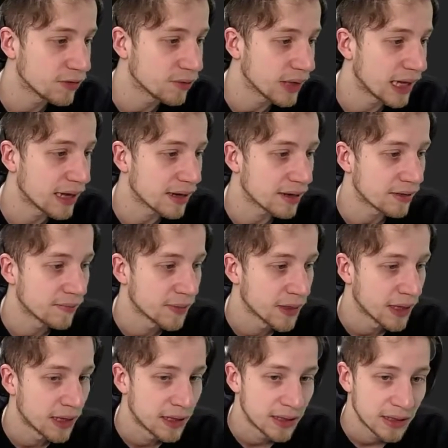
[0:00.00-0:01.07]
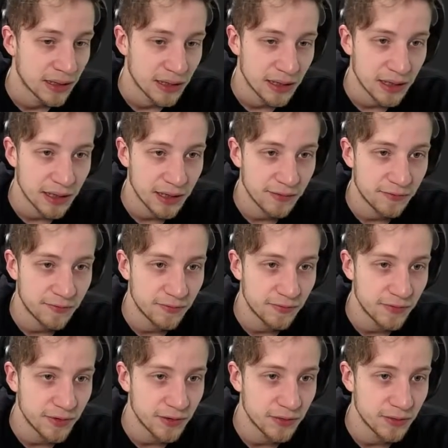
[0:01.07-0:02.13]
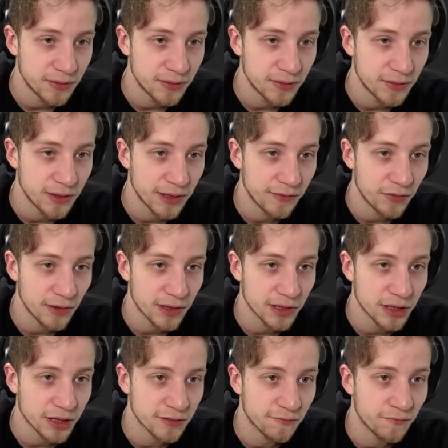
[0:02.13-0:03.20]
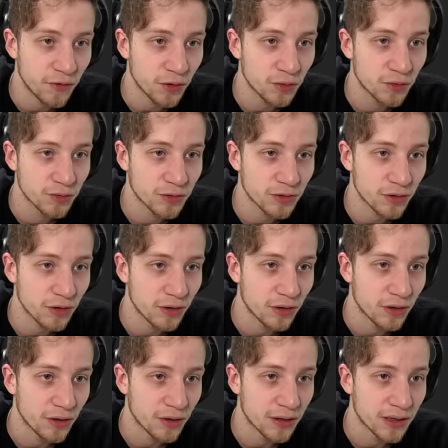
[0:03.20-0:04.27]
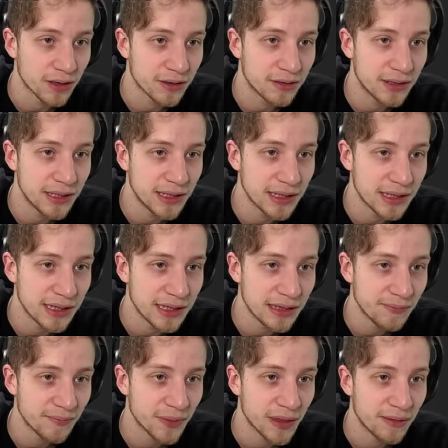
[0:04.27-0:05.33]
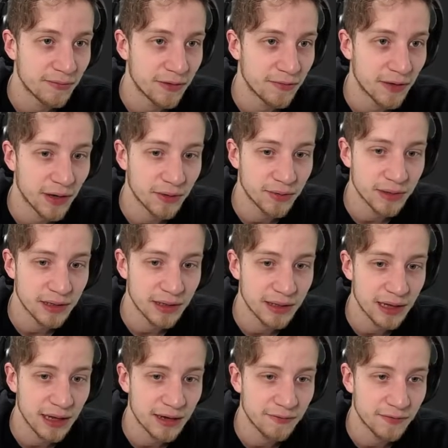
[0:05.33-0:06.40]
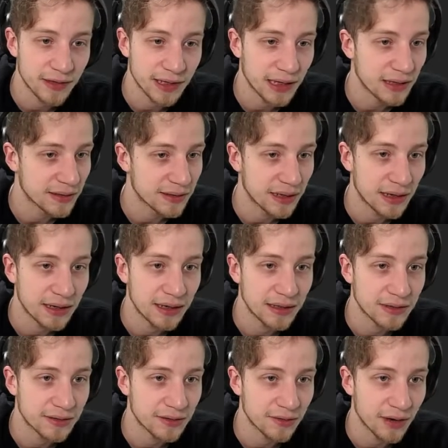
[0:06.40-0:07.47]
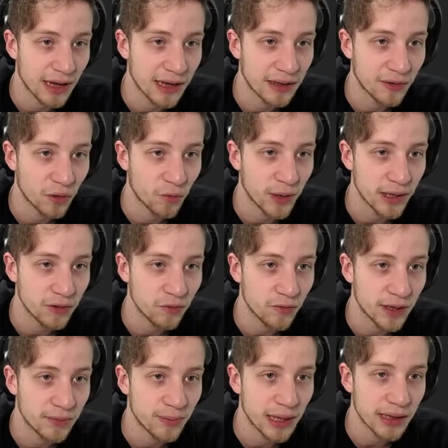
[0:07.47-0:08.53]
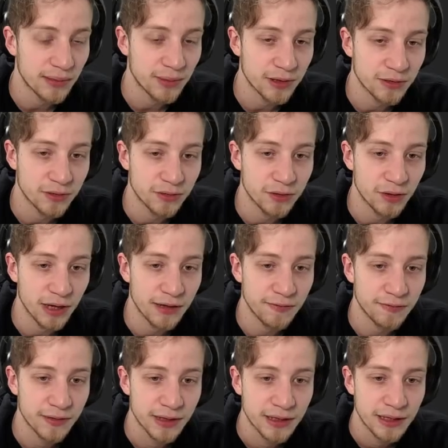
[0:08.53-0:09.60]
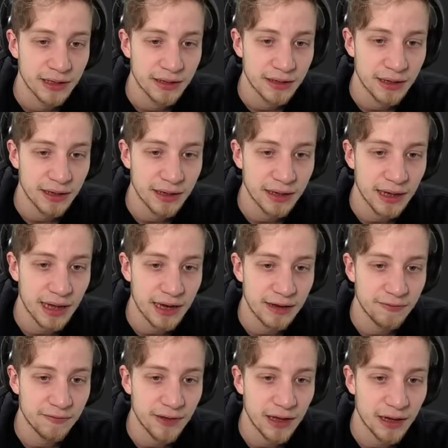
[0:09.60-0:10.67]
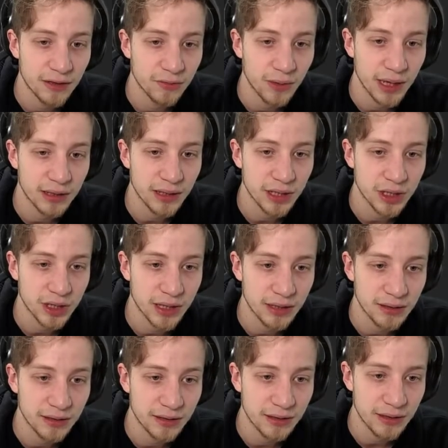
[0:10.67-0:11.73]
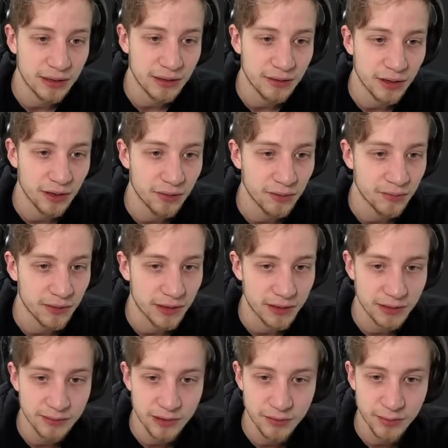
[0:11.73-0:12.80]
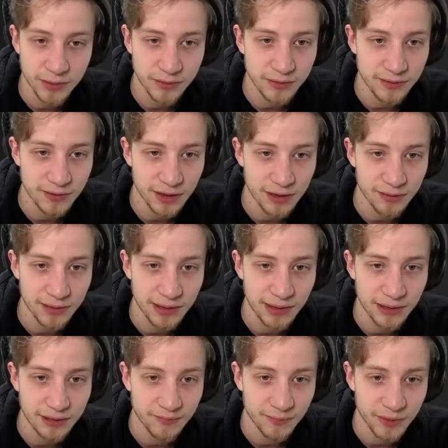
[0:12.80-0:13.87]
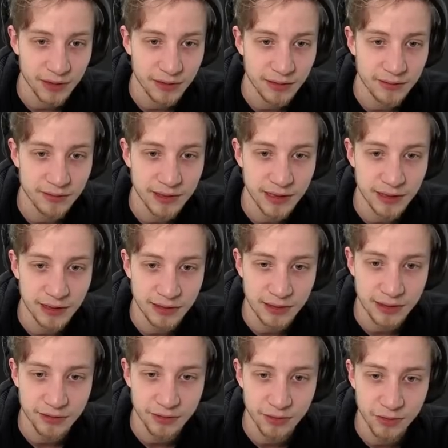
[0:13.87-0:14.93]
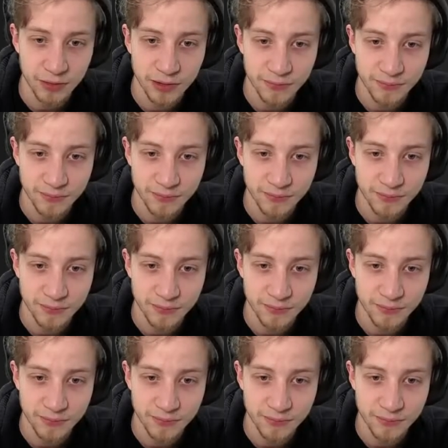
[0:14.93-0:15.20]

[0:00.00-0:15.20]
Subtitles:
learn. If you like just focus on theory without really anything else, then it's gonna end quite badly, because you don't have anywhere to attach that theory. Oh, we got some explosions there. Look at that. That's secret, guys. Don't look.